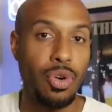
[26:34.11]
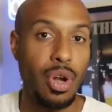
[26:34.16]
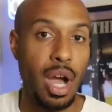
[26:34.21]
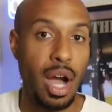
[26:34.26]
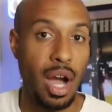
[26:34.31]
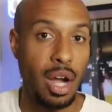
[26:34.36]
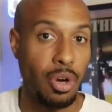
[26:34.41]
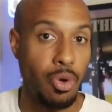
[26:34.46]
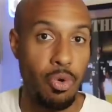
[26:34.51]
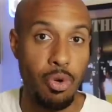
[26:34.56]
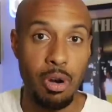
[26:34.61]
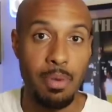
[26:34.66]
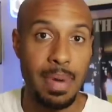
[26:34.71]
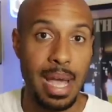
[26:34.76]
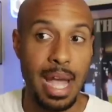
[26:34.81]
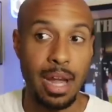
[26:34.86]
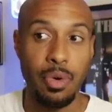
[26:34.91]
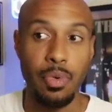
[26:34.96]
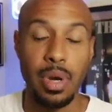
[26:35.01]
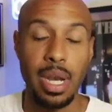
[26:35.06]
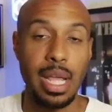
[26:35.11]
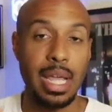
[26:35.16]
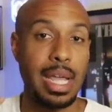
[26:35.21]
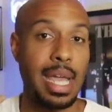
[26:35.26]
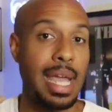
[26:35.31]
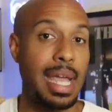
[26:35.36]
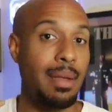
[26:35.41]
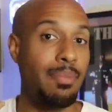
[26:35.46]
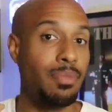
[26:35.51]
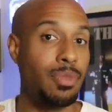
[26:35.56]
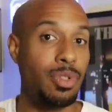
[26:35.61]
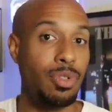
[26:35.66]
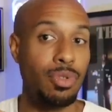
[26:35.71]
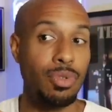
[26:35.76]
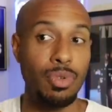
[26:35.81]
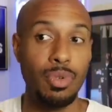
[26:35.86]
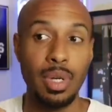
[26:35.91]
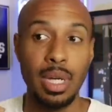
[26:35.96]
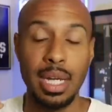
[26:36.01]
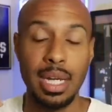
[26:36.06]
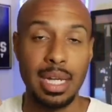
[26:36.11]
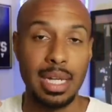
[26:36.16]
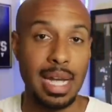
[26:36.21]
cornerback when it came to